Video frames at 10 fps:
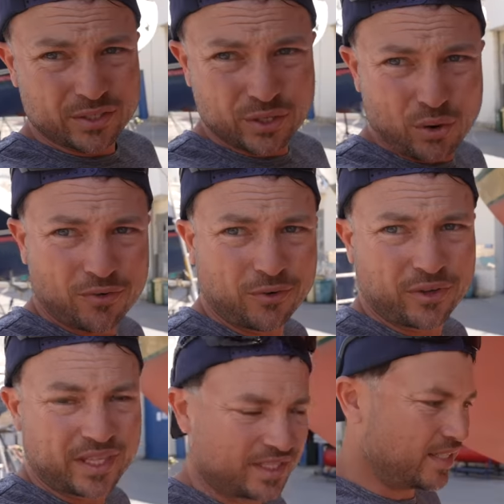so for
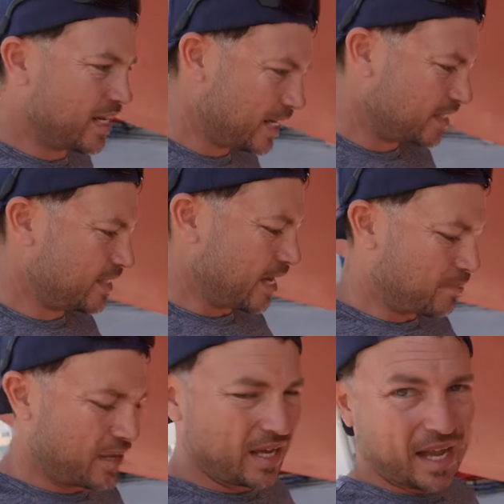this next step,
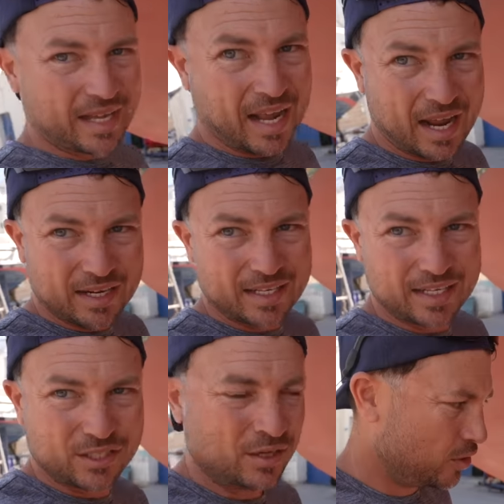I kinda
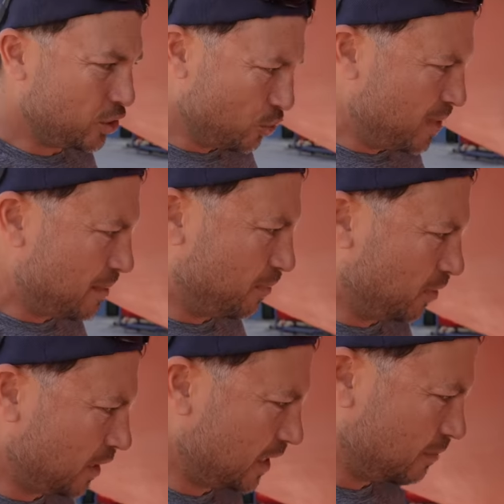need two
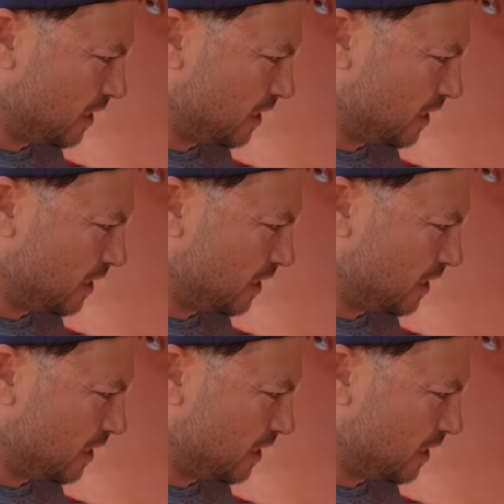people. I need